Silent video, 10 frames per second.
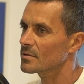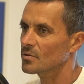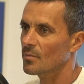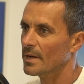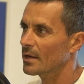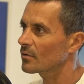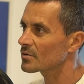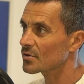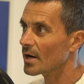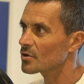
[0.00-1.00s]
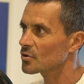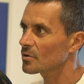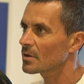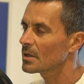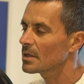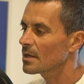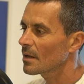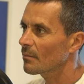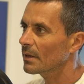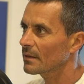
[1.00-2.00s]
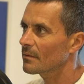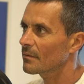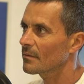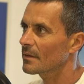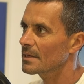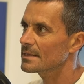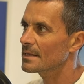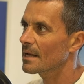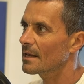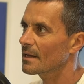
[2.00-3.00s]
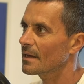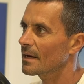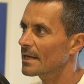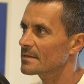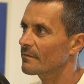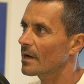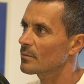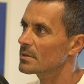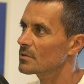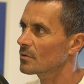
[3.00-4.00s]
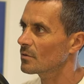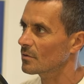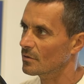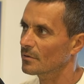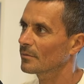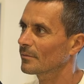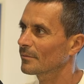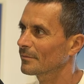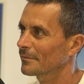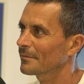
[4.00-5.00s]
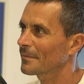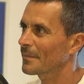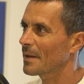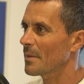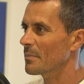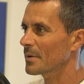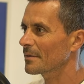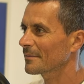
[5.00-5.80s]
so many construction, but there is still a nice vibe. So I'm happy. Yeah,